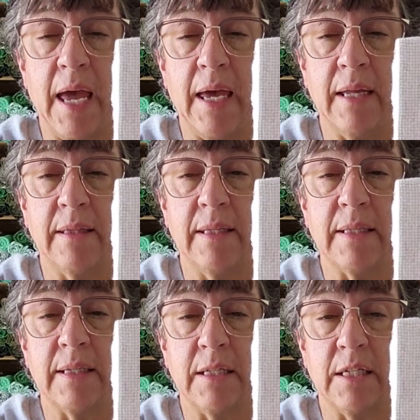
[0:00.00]
and the
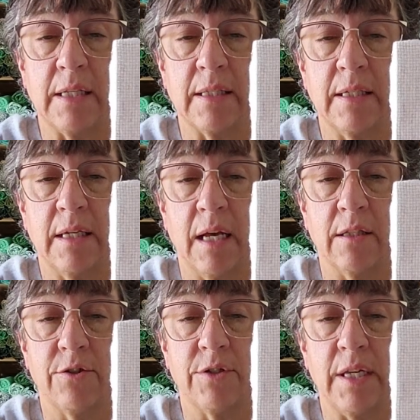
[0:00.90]
suggested
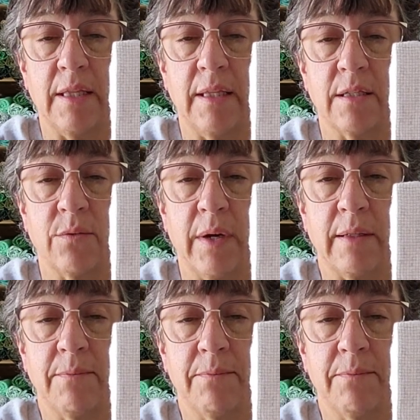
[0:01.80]
colors in this one.